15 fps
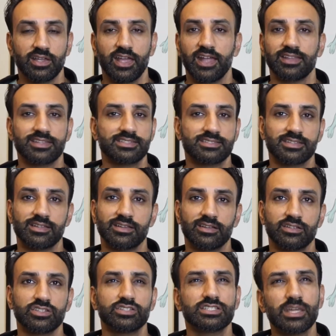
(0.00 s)
And it's
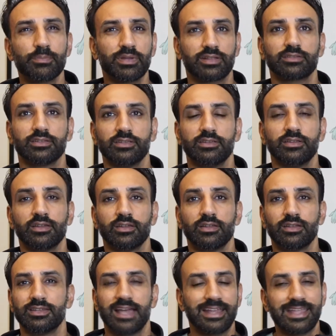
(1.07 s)
typically
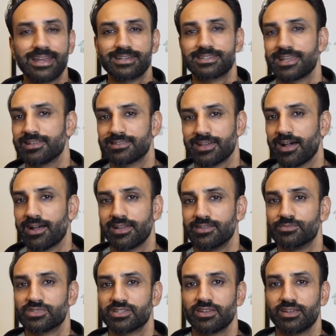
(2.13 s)
9 out of 10
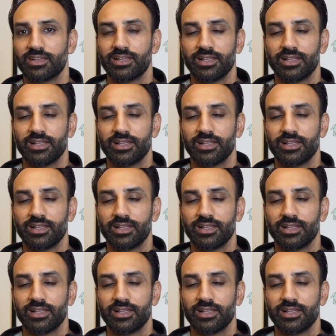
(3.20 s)
times